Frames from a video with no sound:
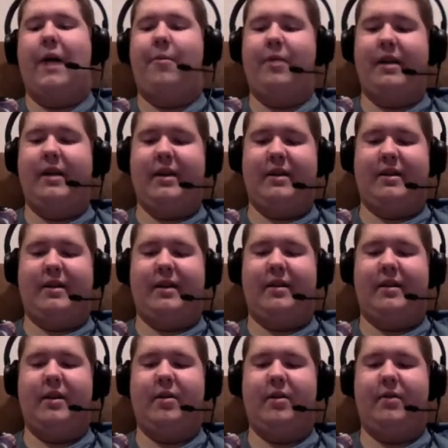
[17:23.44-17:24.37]
I want you to
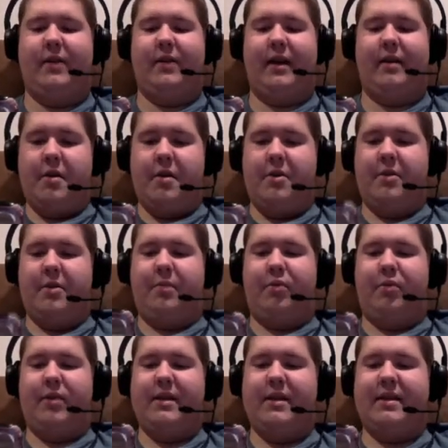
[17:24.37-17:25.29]
take note of that. Your
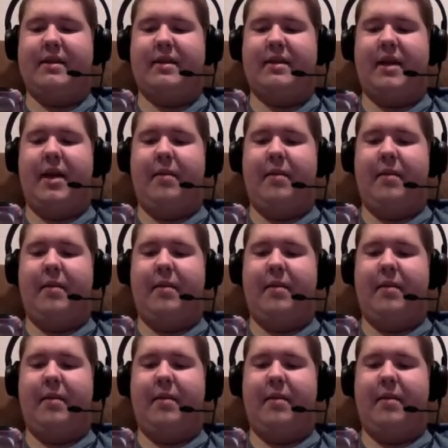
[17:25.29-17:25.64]
priests